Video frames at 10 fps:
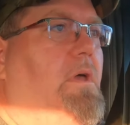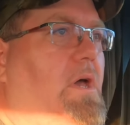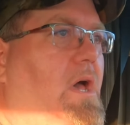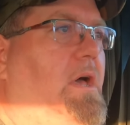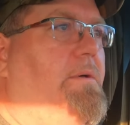
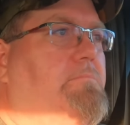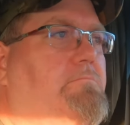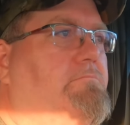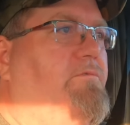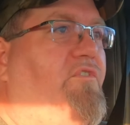um,
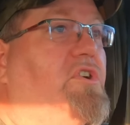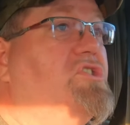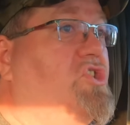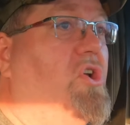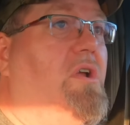for
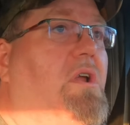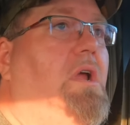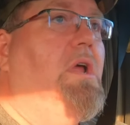sure.